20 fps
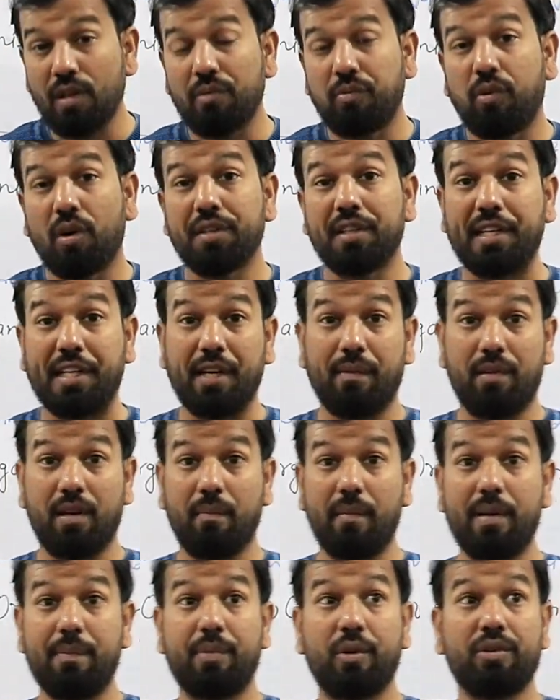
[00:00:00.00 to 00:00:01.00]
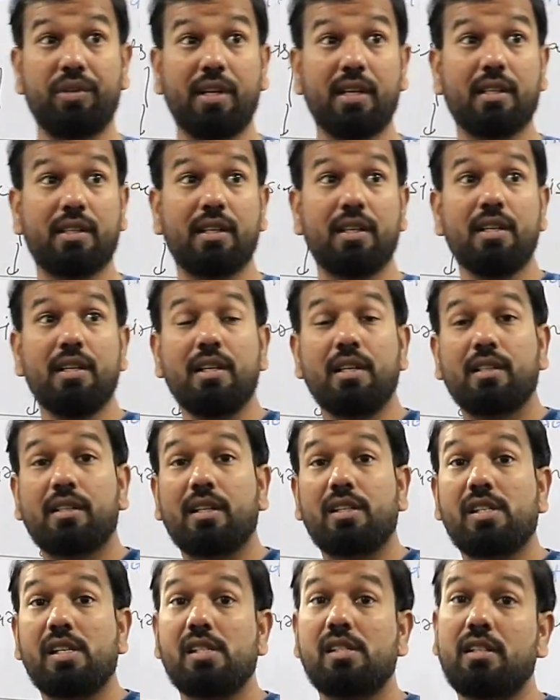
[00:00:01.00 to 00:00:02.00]
for the development project
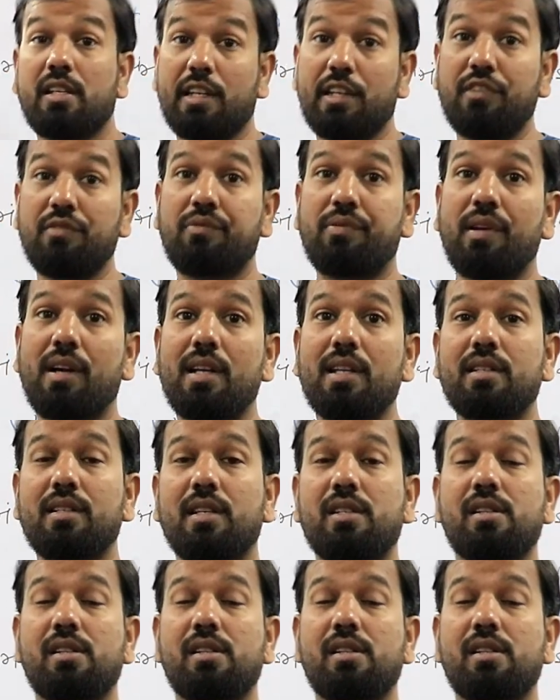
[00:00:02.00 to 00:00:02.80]
such as infra,